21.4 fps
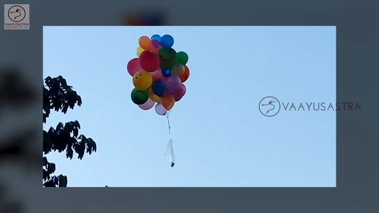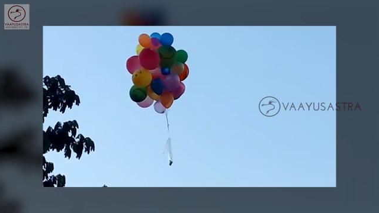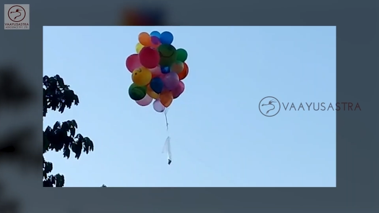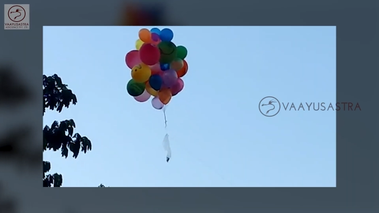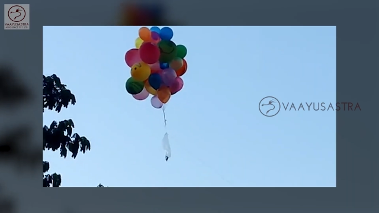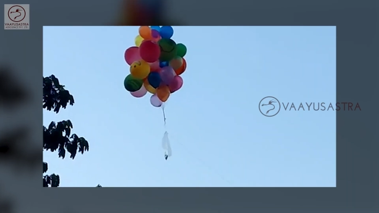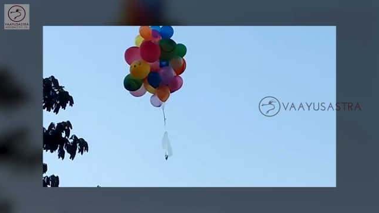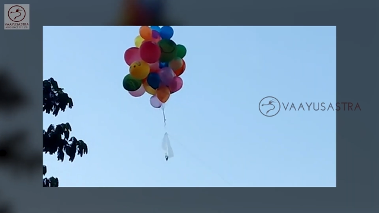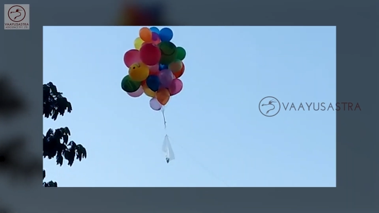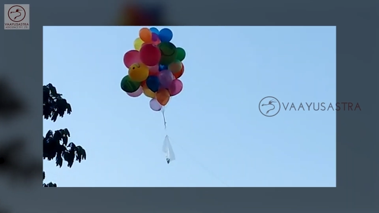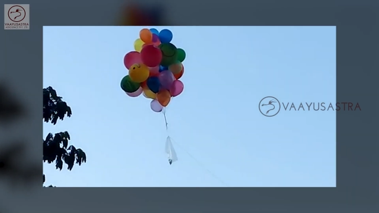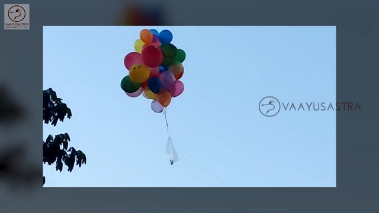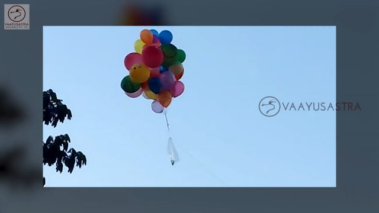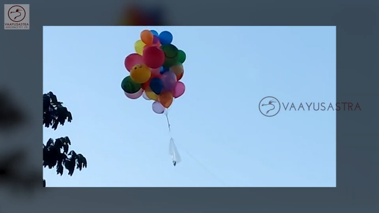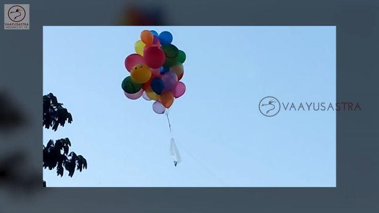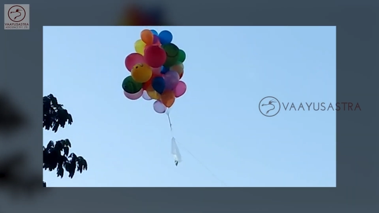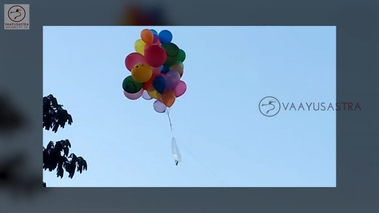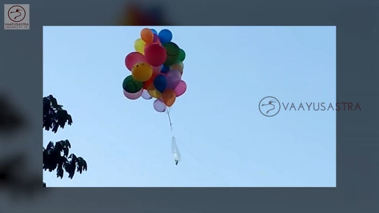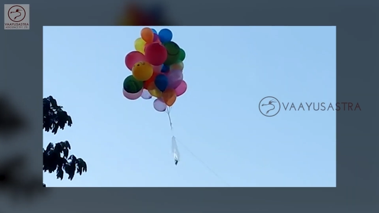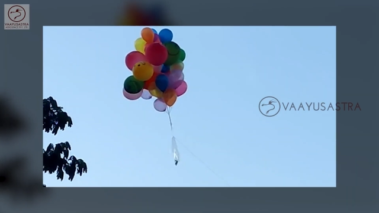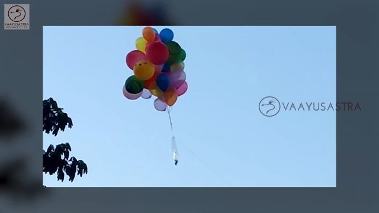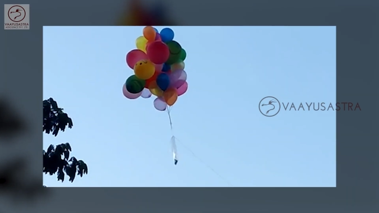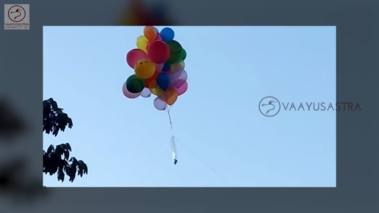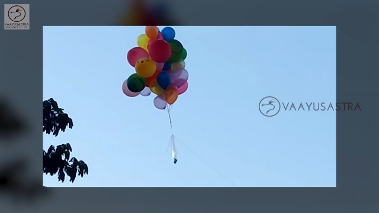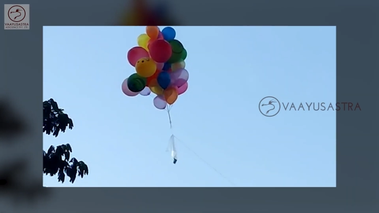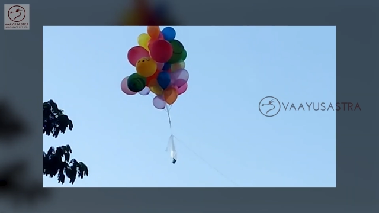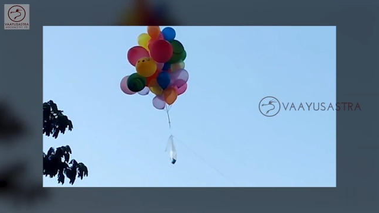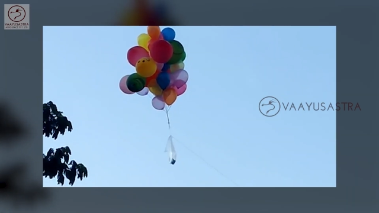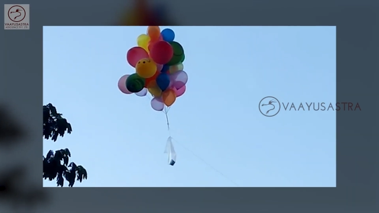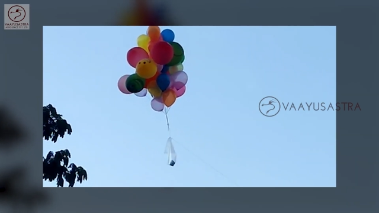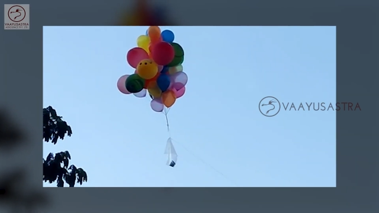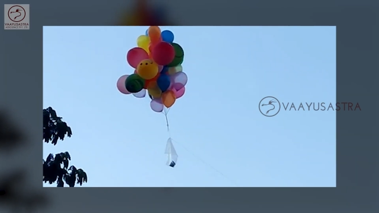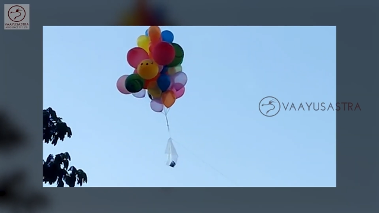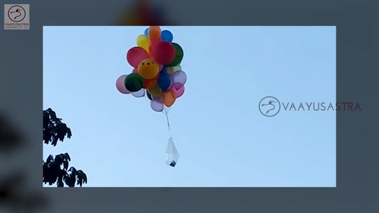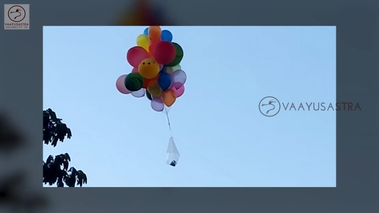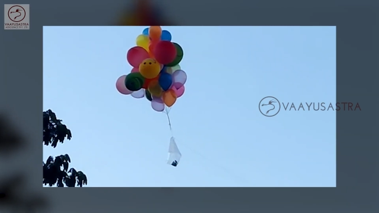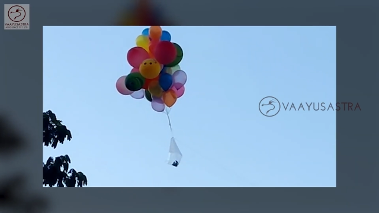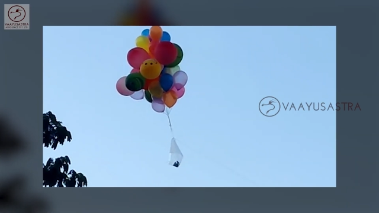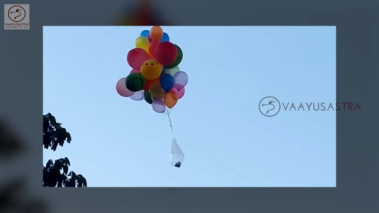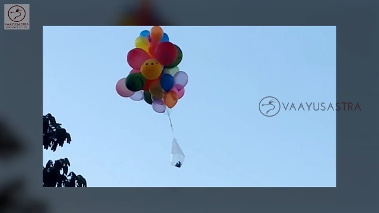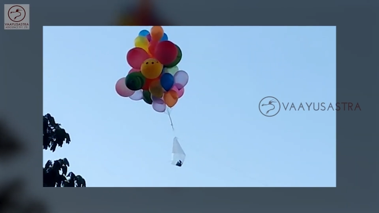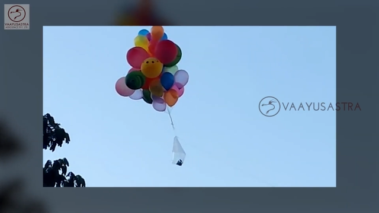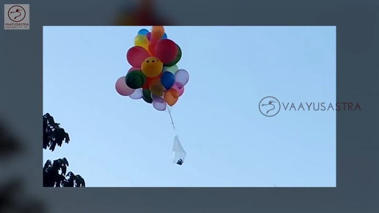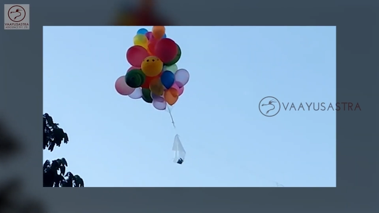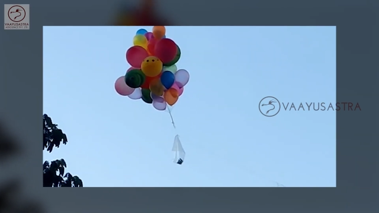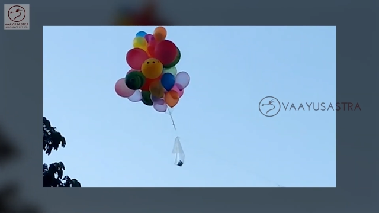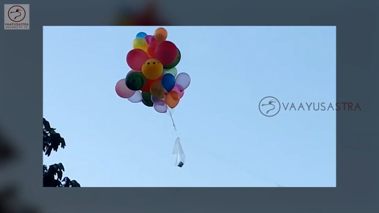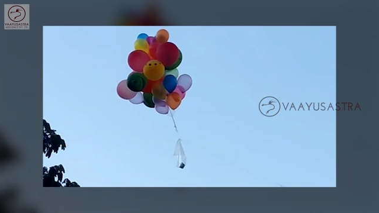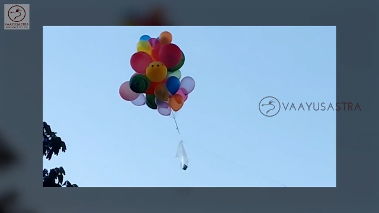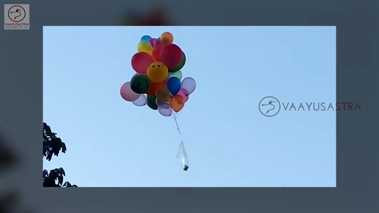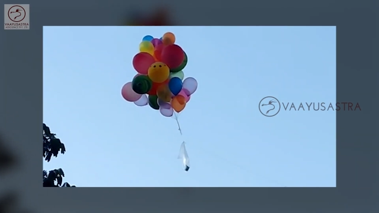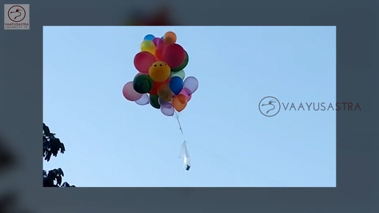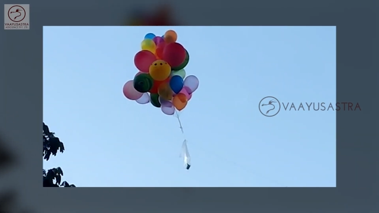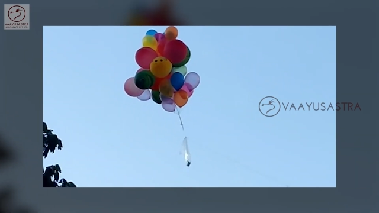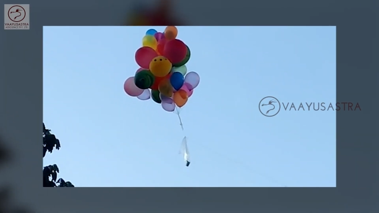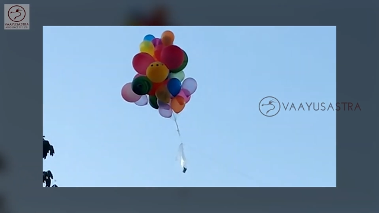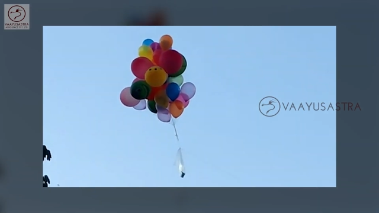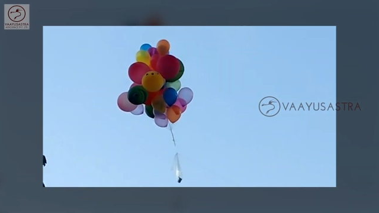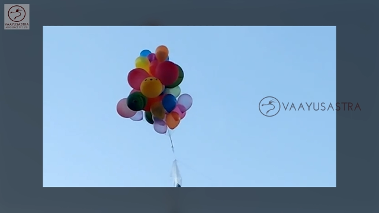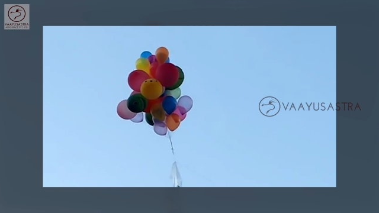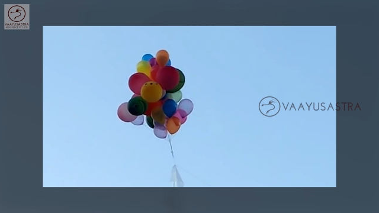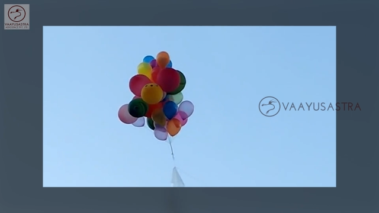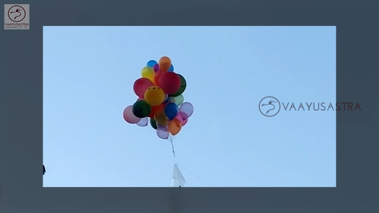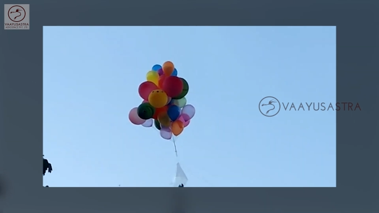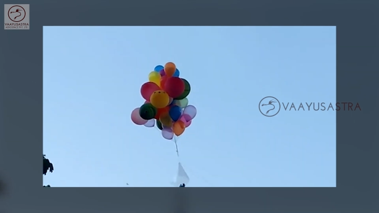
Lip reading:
Nobody's mouth can be seen.